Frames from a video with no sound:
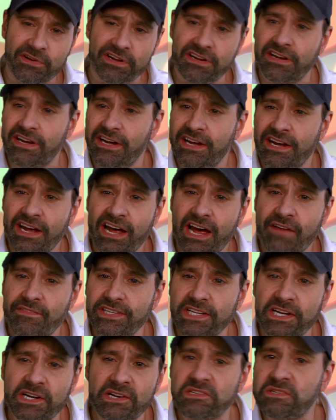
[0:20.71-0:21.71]
and
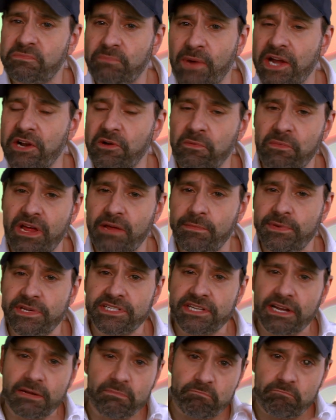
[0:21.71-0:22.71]
having little spider
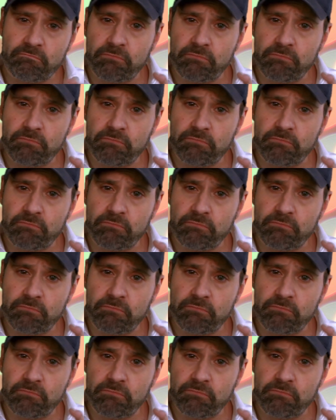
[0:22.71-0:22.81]
babies that